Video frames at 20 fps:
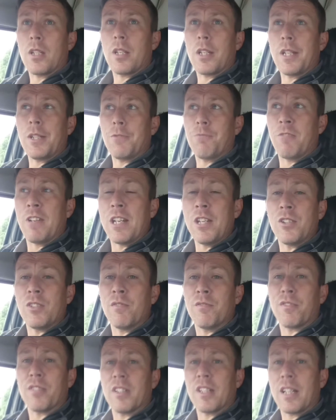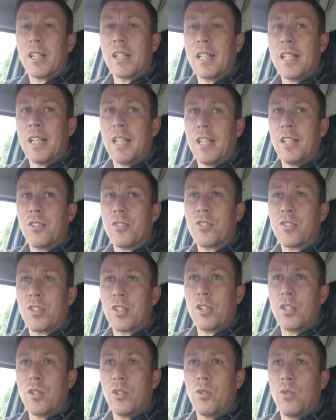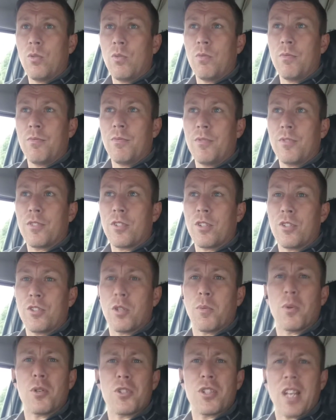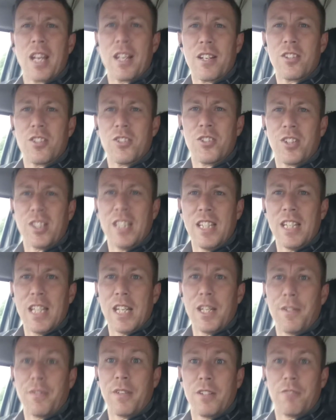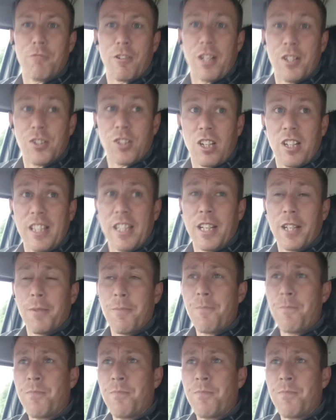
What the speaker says: His reason for that is to double check to see if it dries clear.